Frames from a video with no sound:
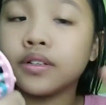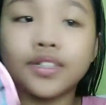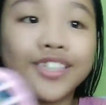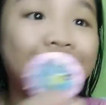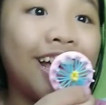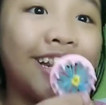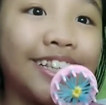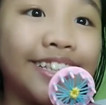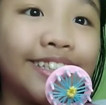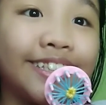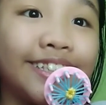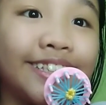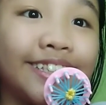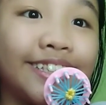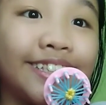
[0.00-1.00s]
done.
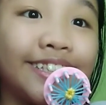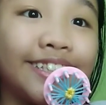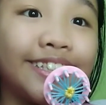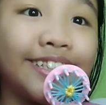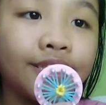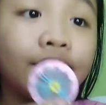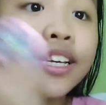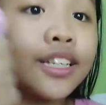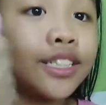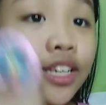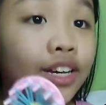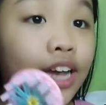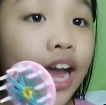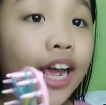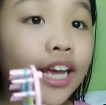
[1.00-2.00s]
So
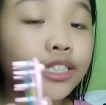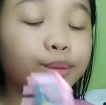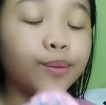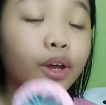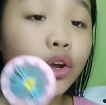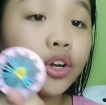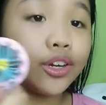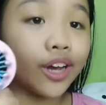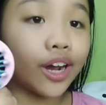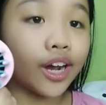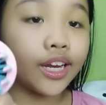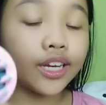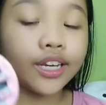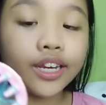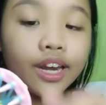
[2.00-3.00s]
guys, we are
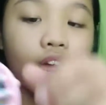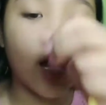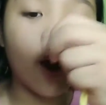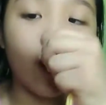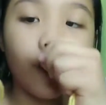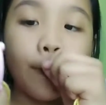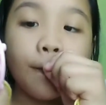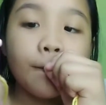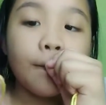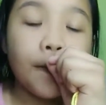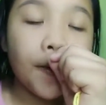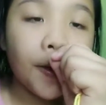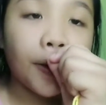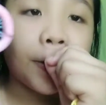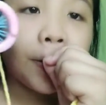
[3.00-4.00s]
done. Now,
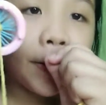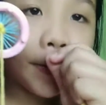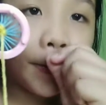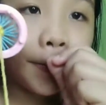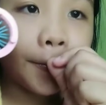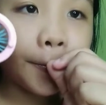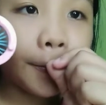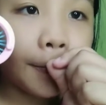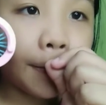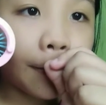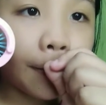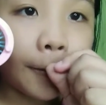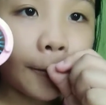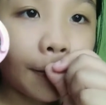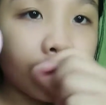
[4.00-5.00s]
if you
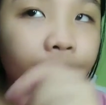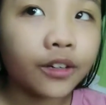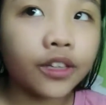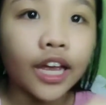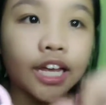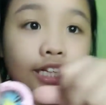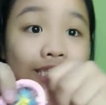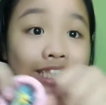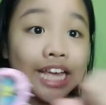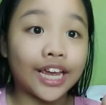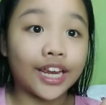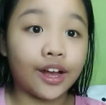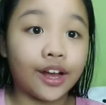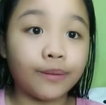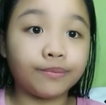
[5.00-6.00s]
want to like tie it
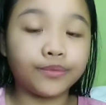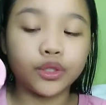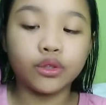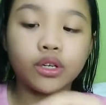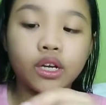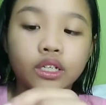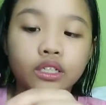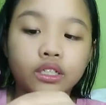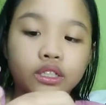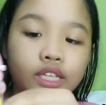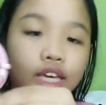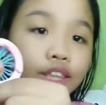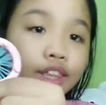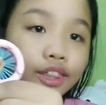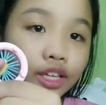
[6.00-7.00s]
up, do not
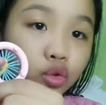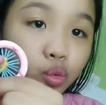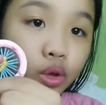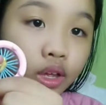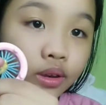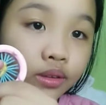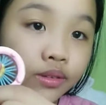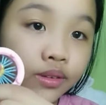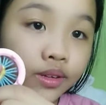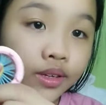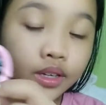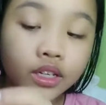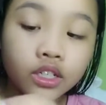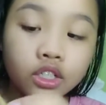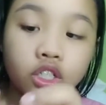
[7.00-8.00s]
take this one.
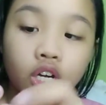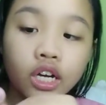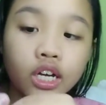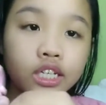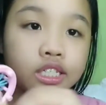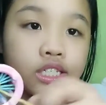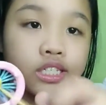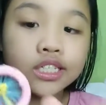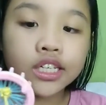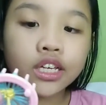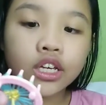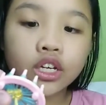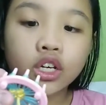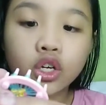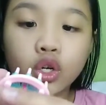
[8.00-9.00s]
Just
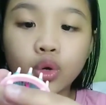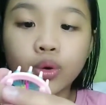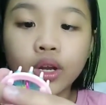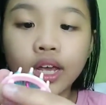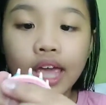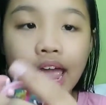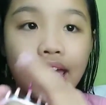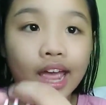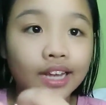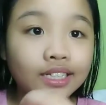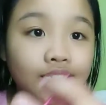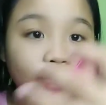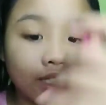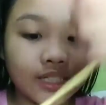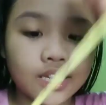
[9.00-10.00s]
do it again
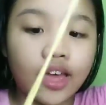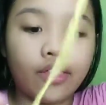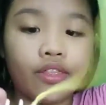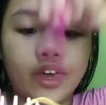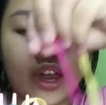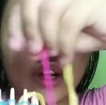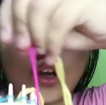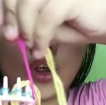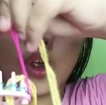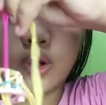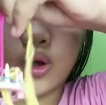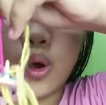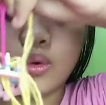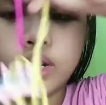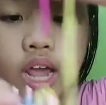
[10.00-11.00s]
and then
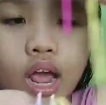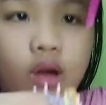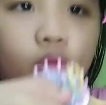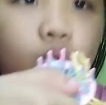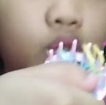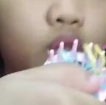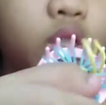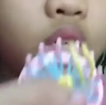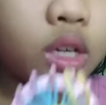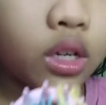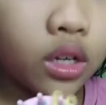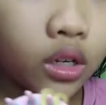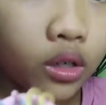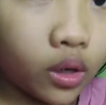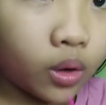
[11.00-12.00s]
go down. Just
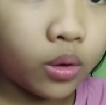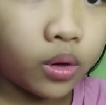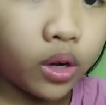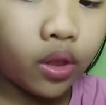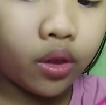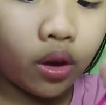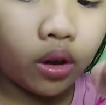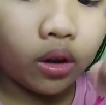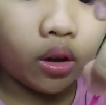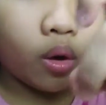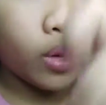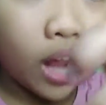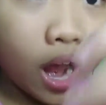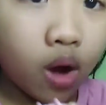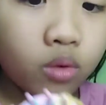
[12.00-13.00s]
go and then go
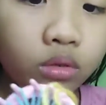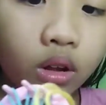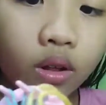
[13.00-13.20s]
down.